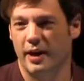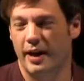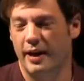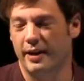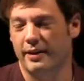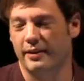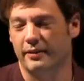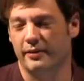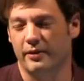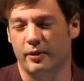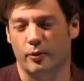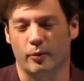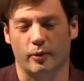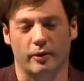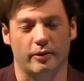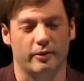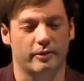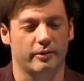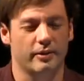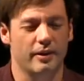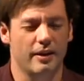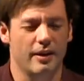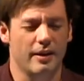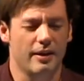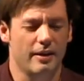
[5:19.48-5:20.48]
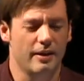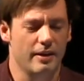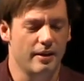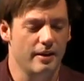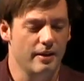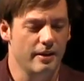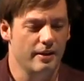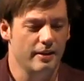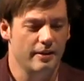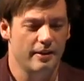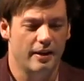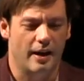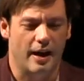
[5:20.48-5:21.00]
and there were
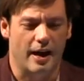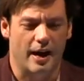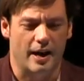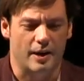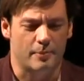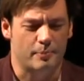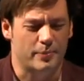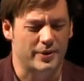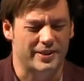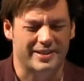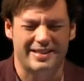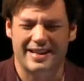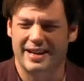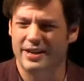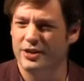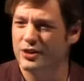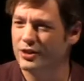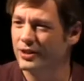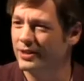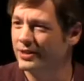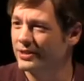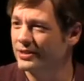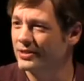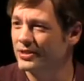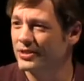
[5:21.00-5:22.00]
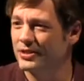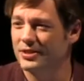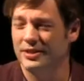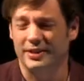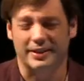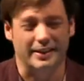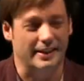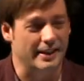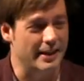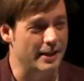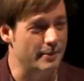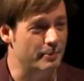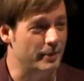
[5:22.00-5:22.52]
uh, petitions
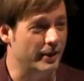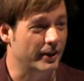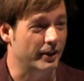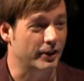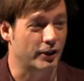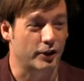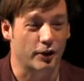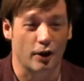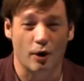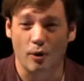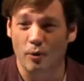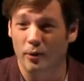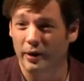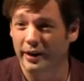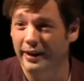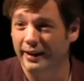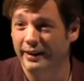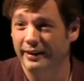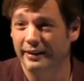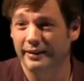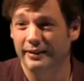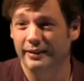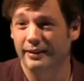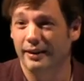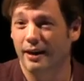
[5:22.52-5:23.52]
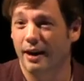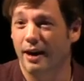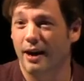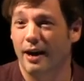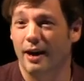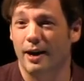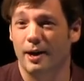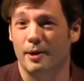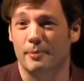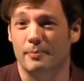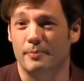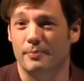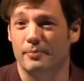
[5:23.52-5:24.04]
to keep it going,
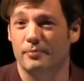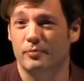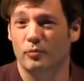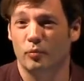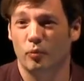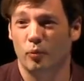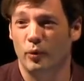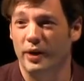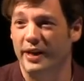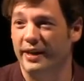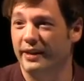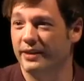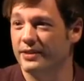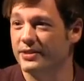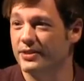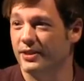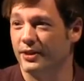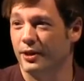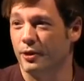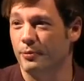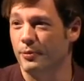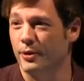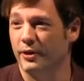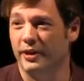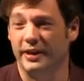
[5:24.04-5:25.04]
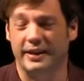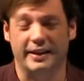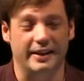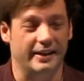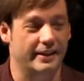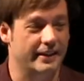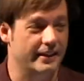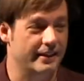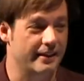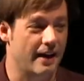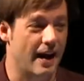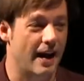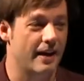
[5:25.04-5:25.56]
um, we as a community
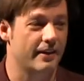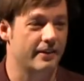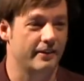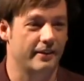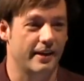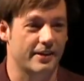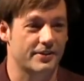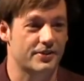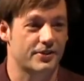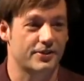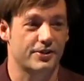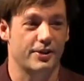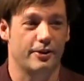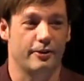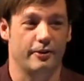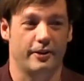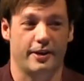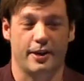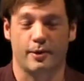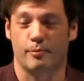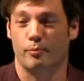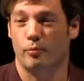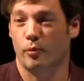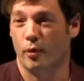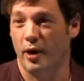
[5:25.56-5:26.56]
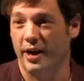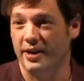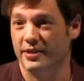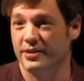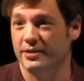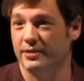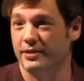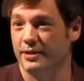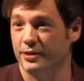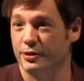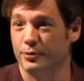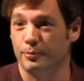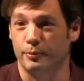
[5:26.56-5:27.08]
did not necessarily
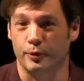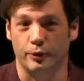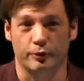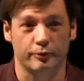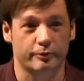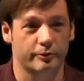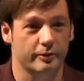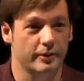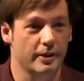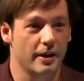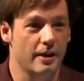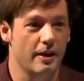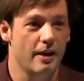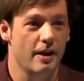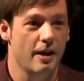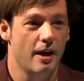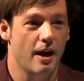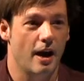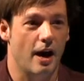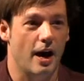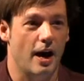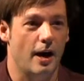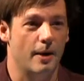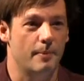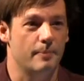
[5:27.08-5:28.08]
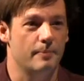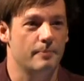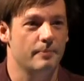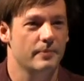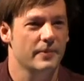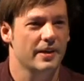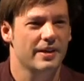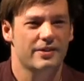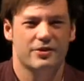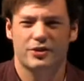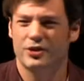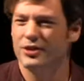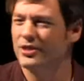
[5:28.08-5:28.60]
embrace this move. Um,
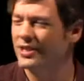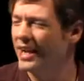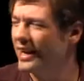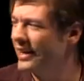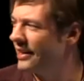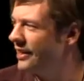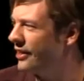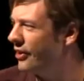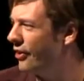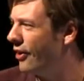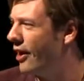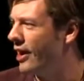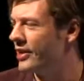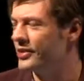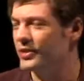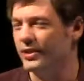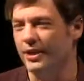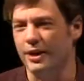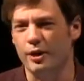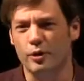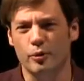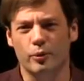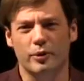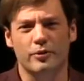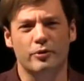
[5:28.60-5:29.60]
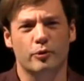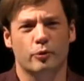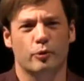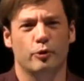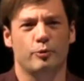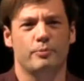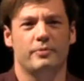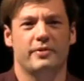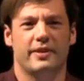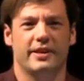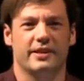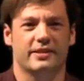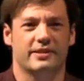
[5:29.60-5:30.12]
just out of curiosity, who in the
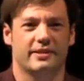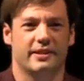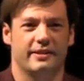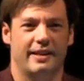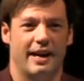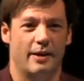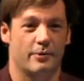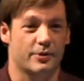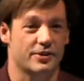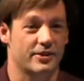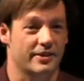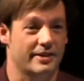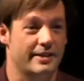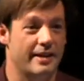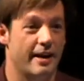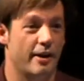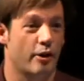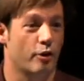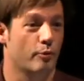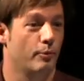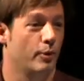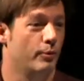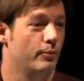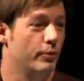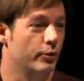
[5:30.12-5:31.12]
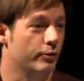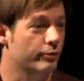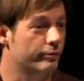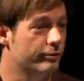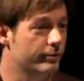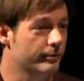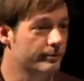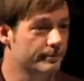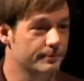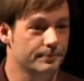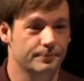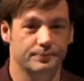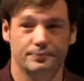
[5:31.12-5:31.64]
room thinks that that was a terrible move?